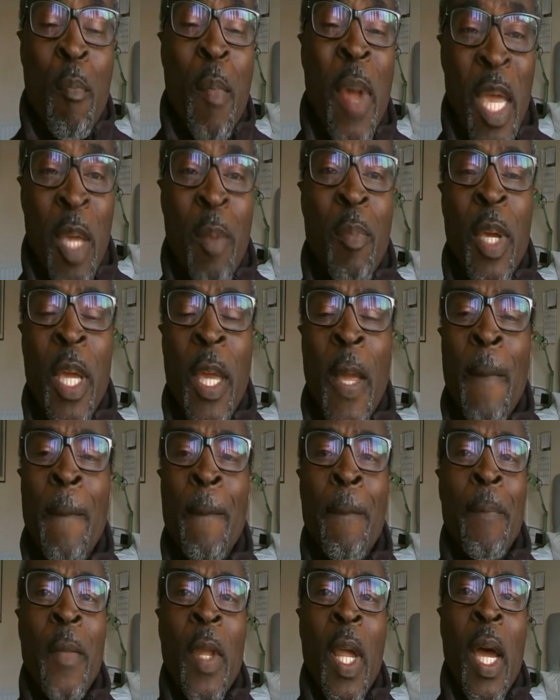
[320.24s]
may be
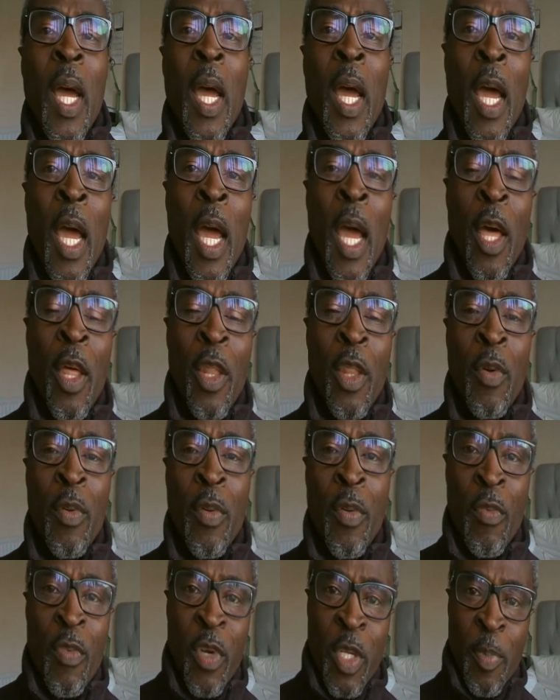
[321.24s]

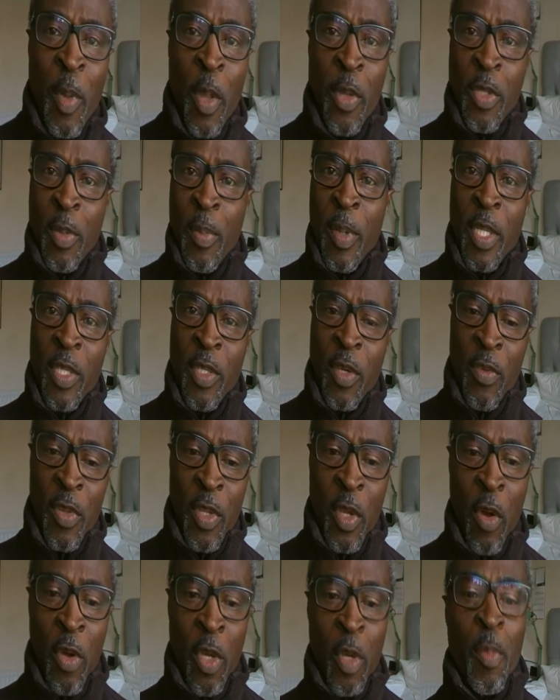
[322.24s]
the responsibility
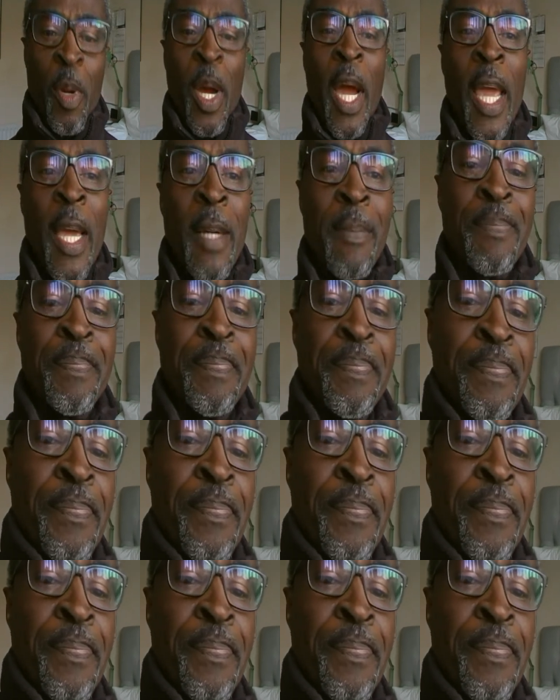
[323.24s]
of the occupier.